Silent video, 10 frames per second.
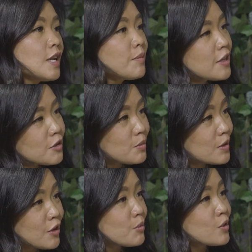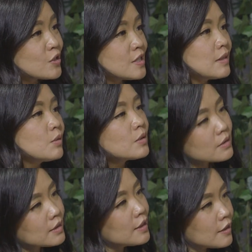stop that other person and say,
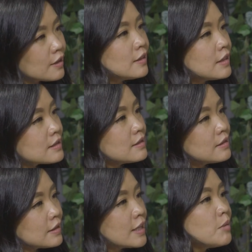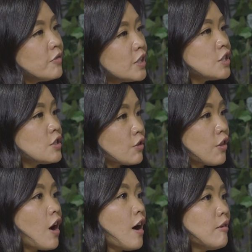well, hang on, let them finish
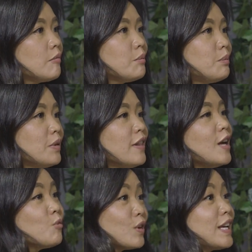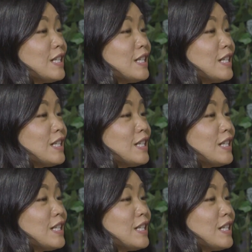their thought, but then